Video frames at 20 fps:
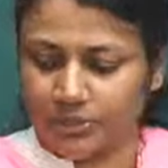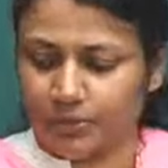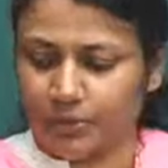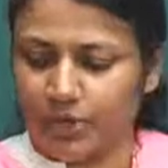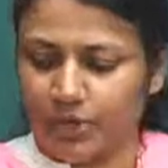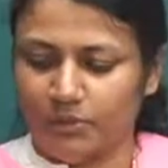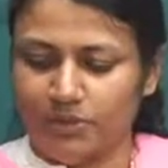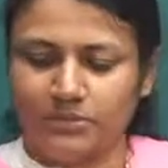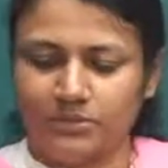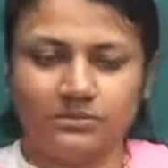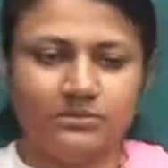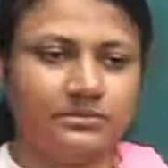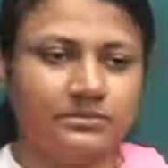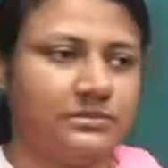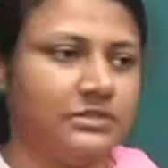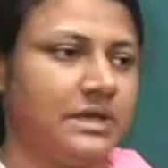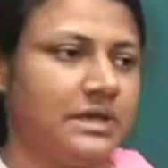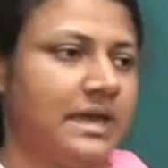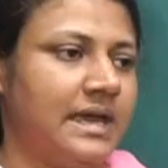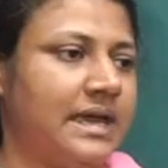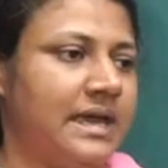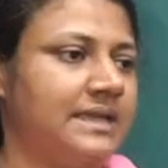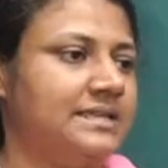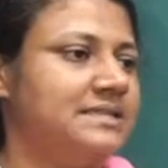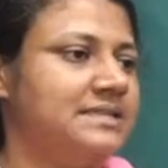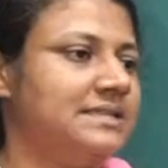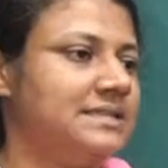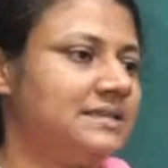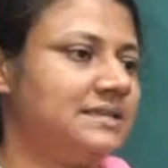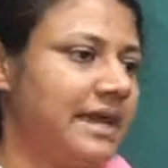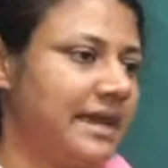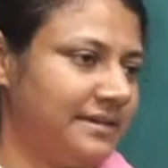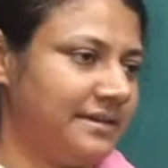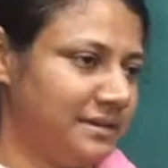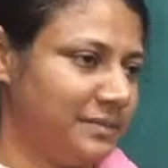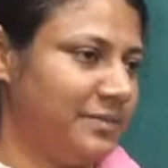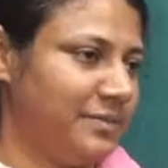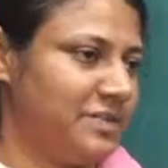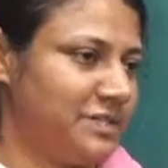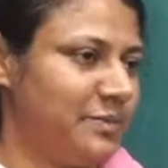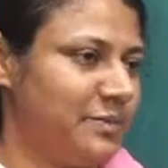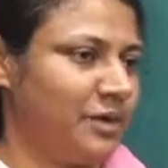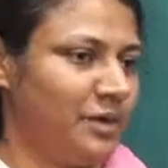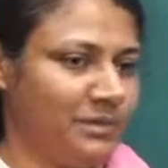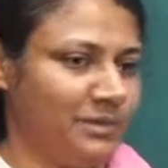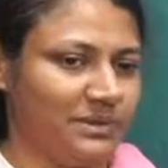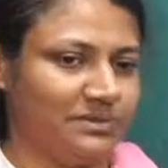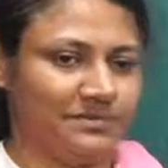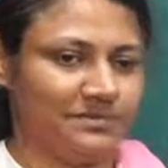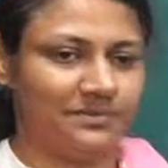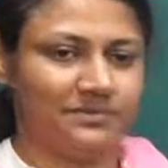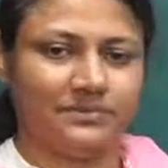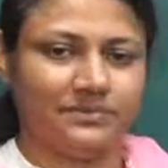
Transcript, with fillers: problem as Agrippa's problem.